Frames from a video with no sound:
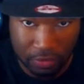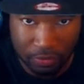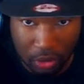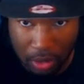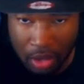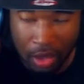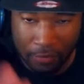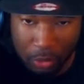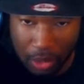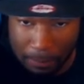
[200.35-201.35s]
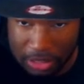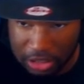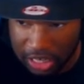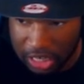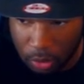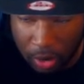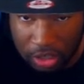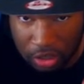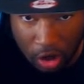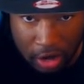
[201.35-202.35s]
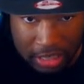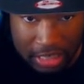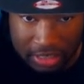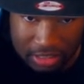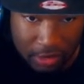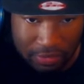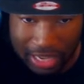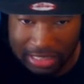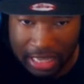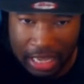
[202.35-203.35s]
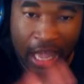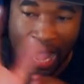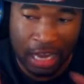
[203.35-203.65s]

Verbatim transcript: If you wanna if you wanna put your hand up while you're guarding and stuff like that.